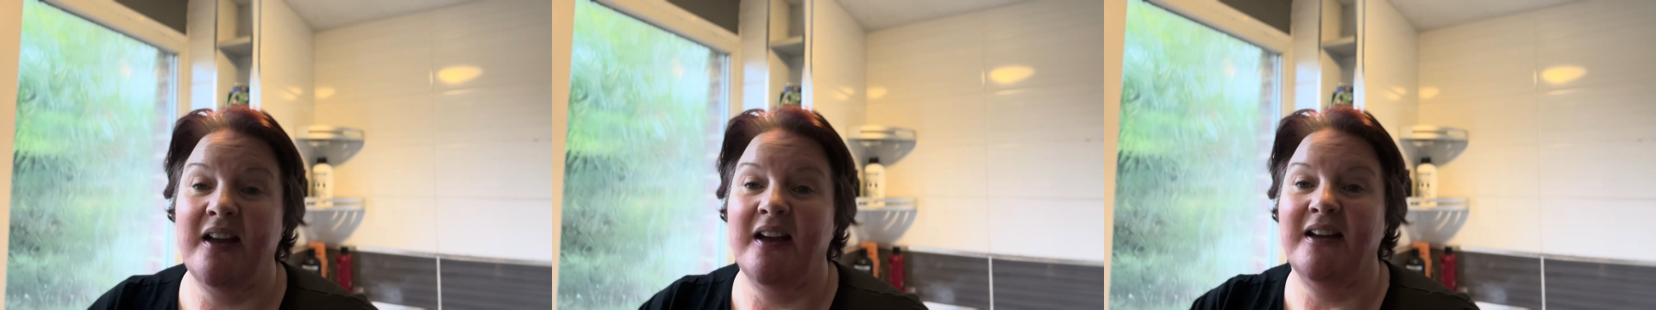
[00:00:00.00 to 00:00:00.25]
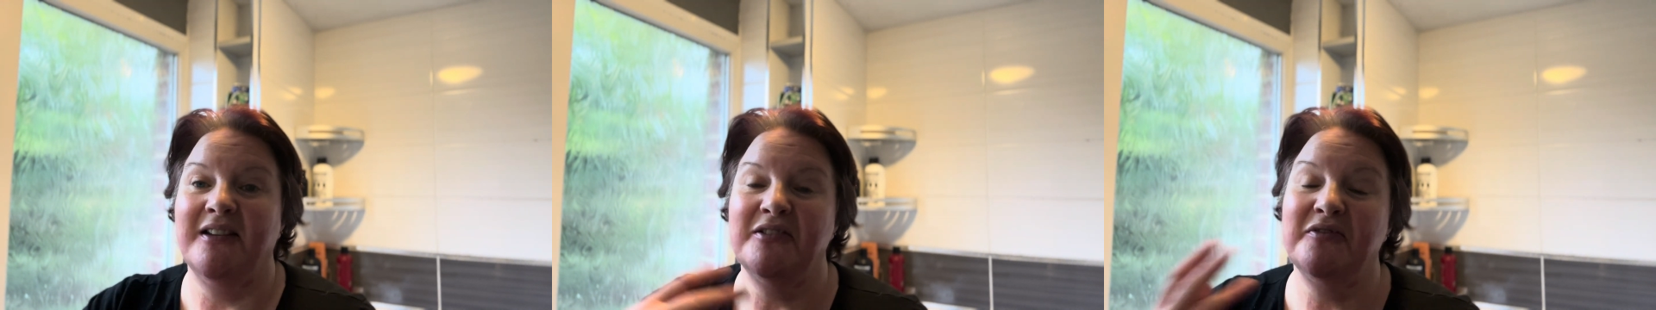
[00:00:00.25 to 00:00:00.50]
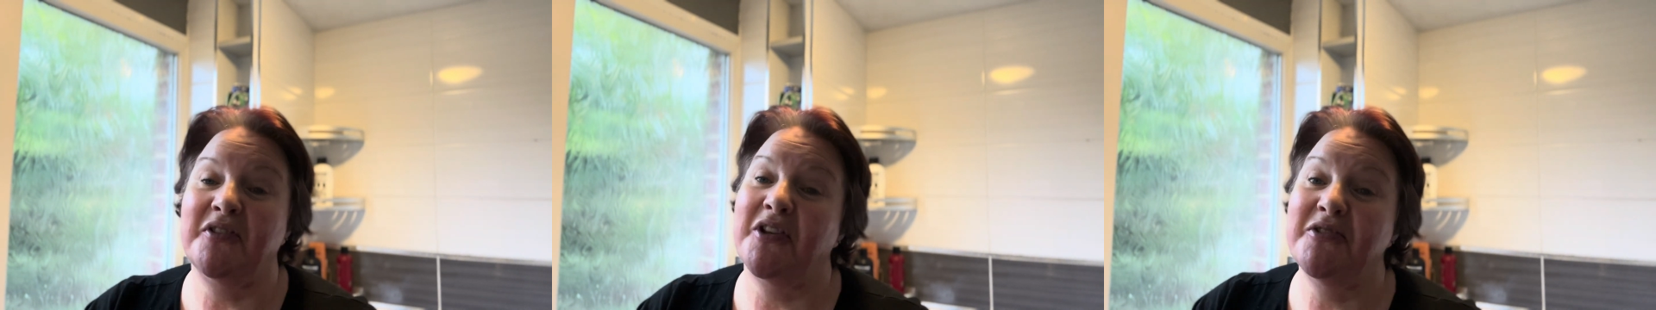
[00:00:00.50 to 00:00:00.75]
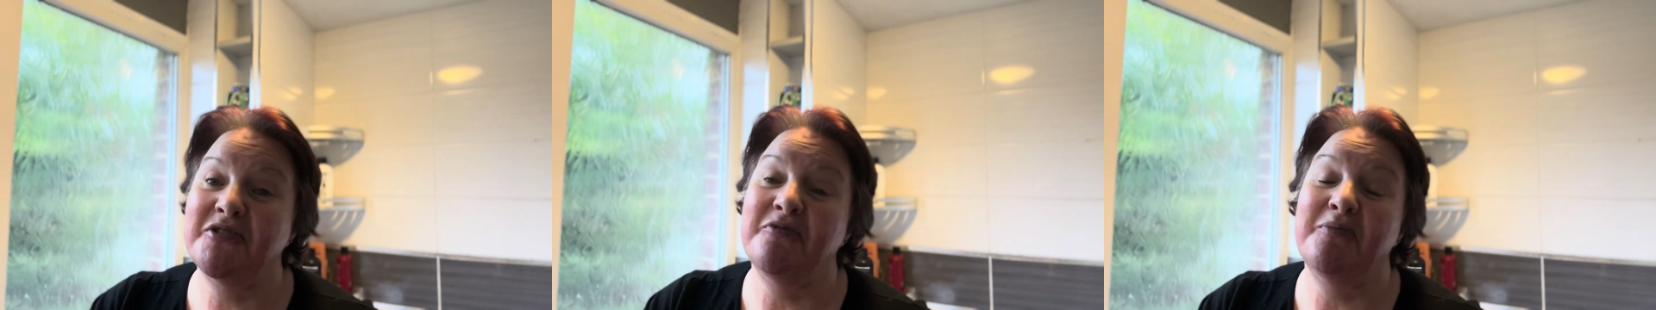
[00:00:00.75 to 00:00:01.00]
and for
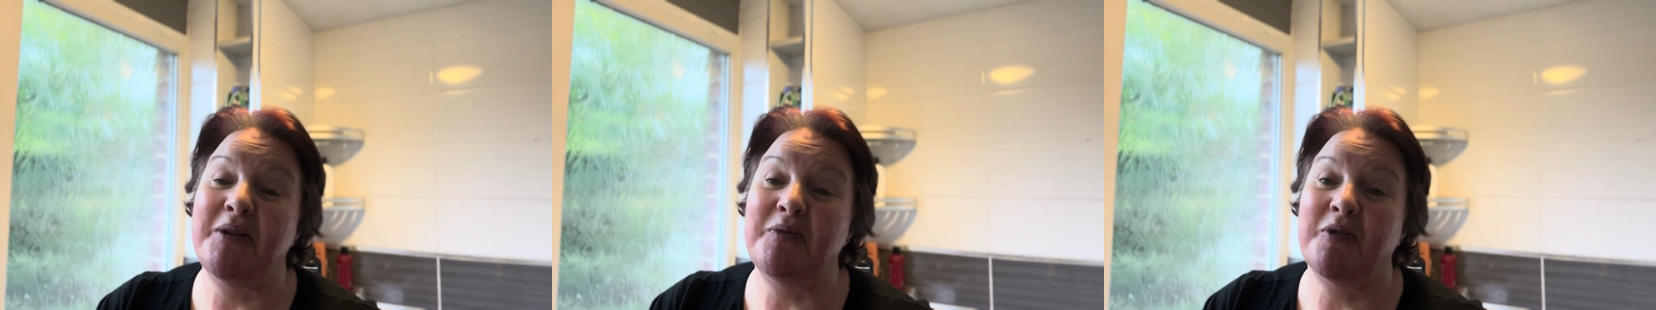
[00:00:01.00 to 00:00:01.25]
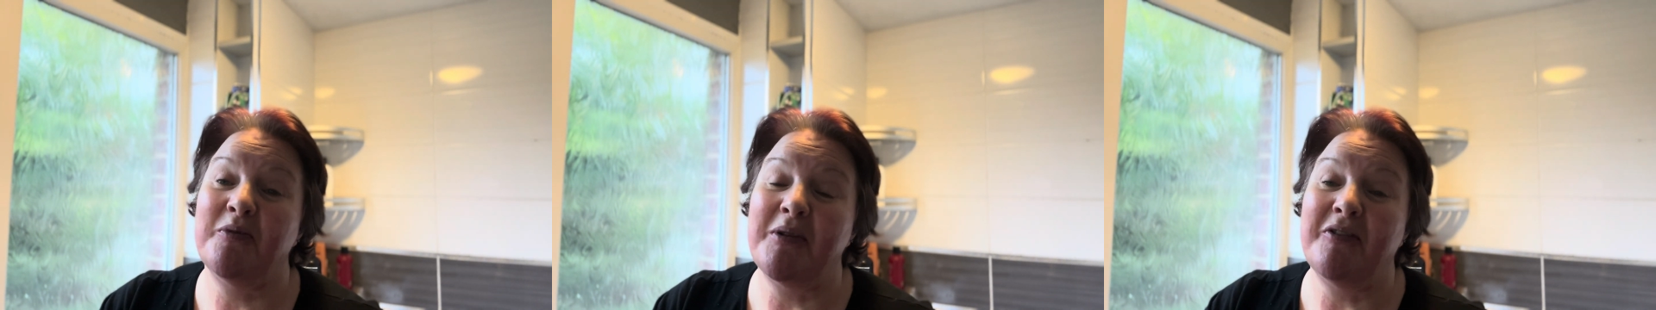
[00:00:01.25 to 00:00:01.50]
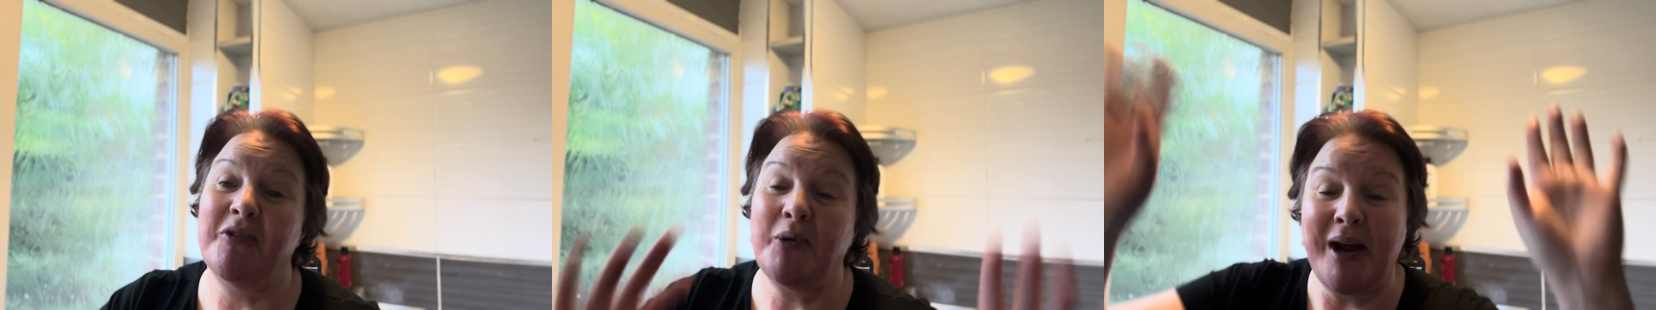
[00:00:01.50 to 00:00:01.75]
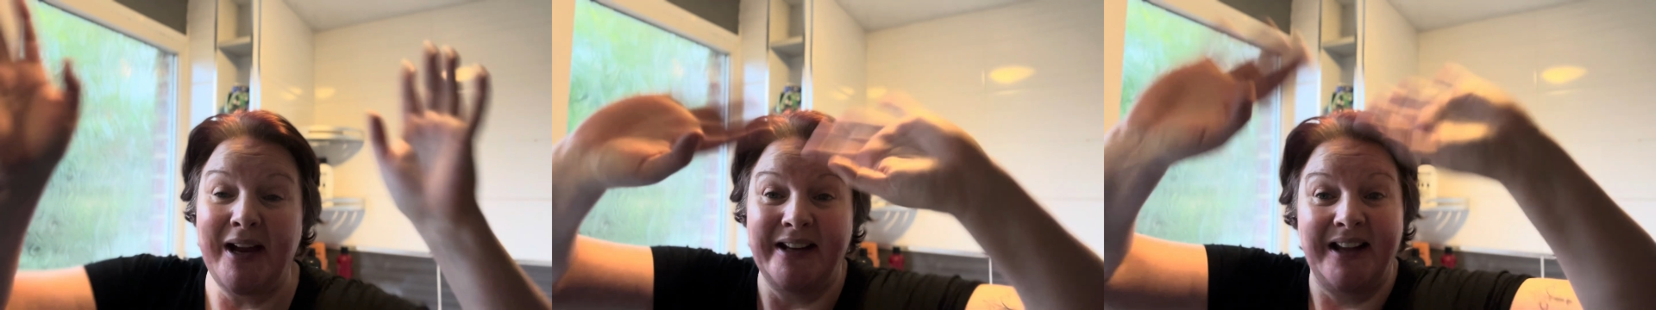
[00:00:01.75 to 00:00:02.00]
those who've been with me for a
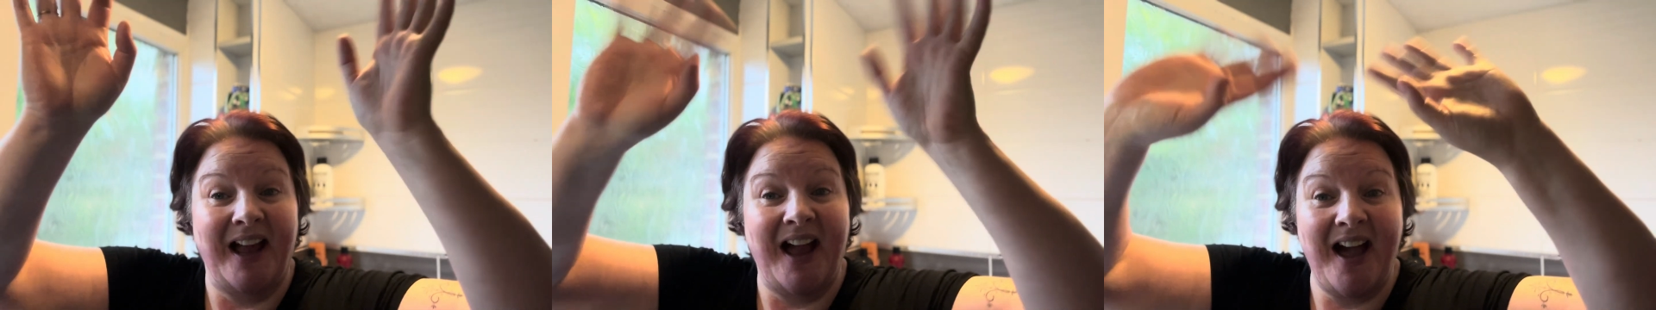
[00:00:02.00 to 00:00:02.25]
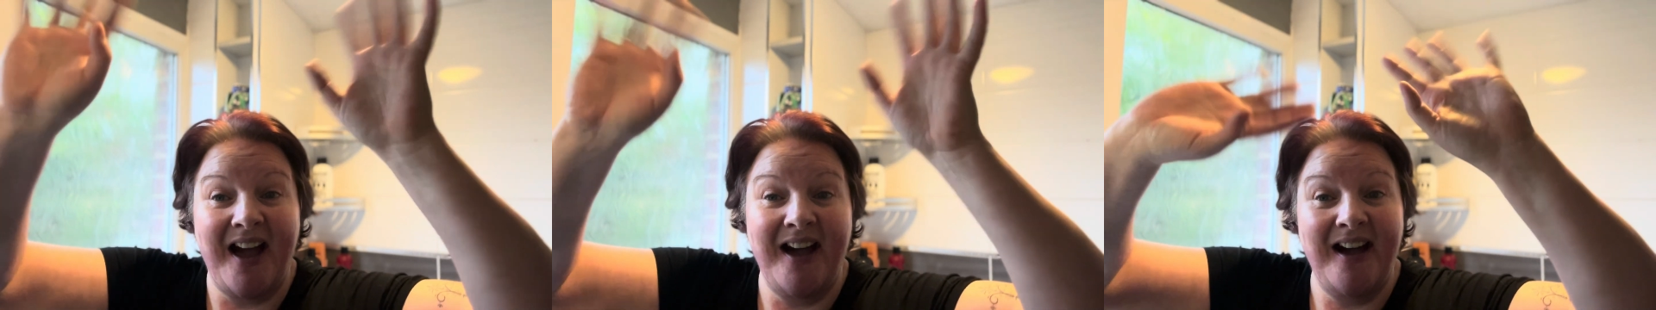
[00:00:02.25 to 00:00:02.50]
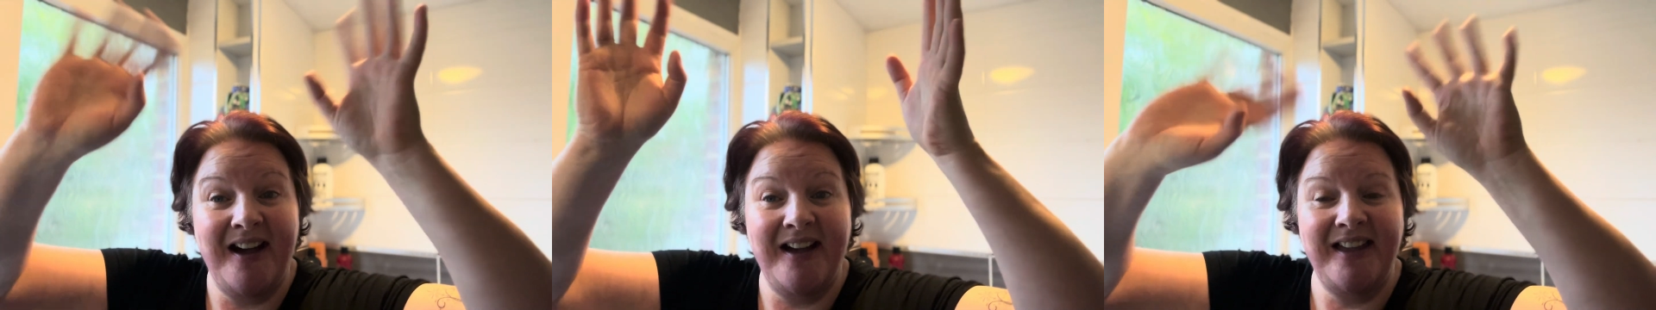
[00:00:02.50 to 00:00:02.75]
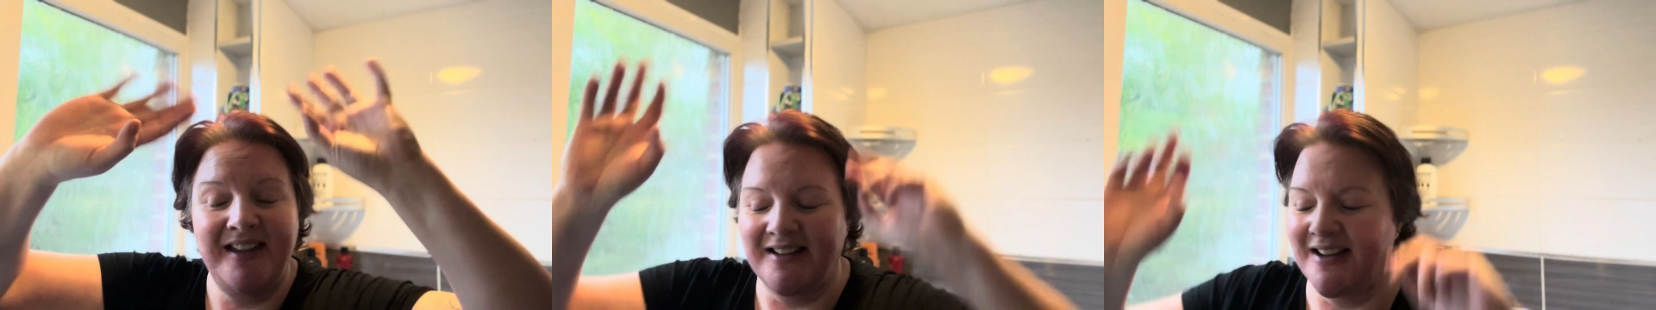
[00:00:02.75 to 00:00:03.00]
while,
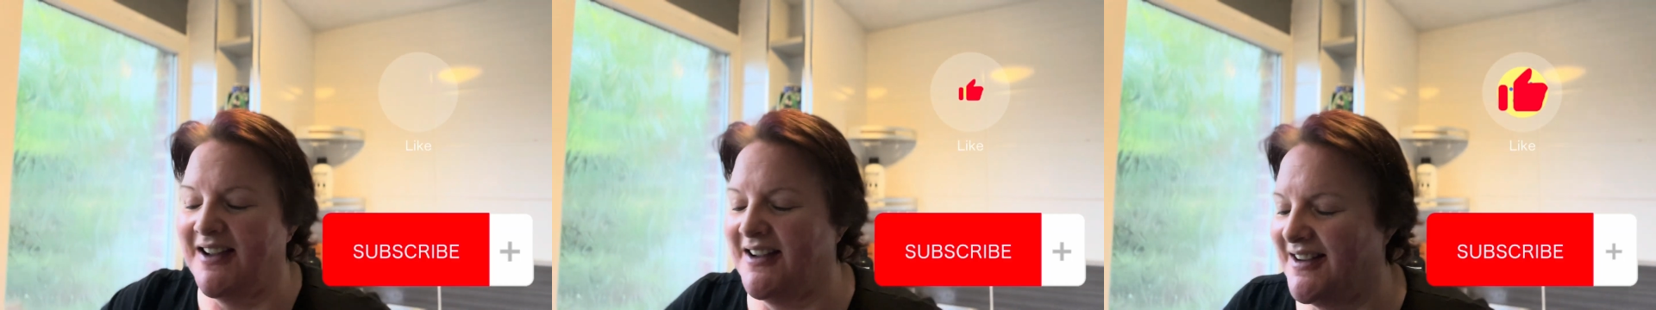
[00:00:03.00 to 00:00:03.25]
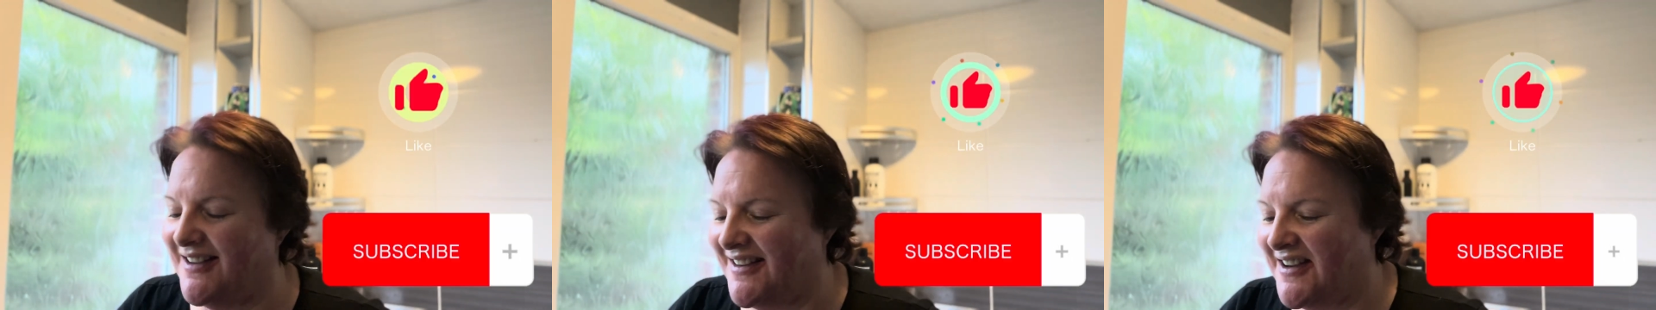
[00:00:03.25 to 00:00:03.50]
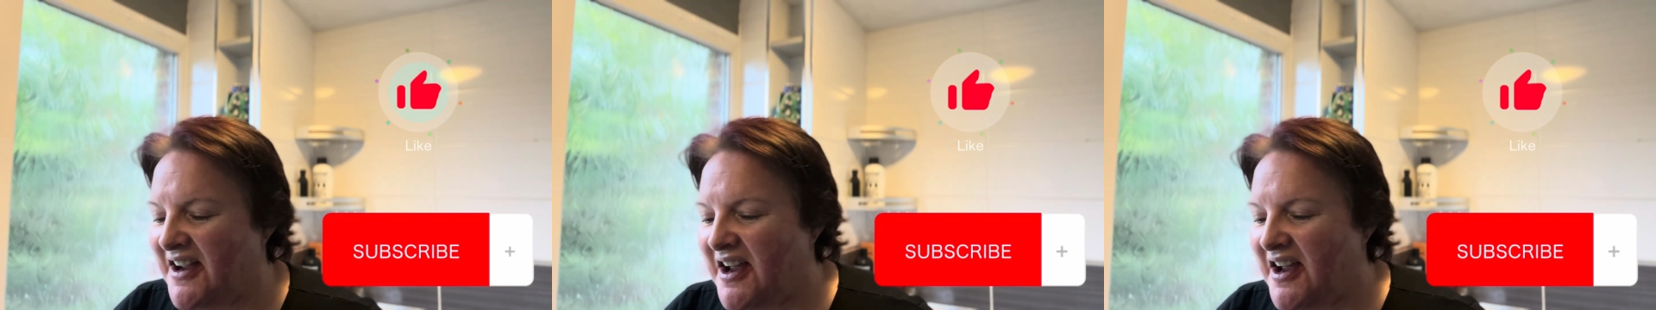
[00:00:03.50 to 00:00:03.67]
hi!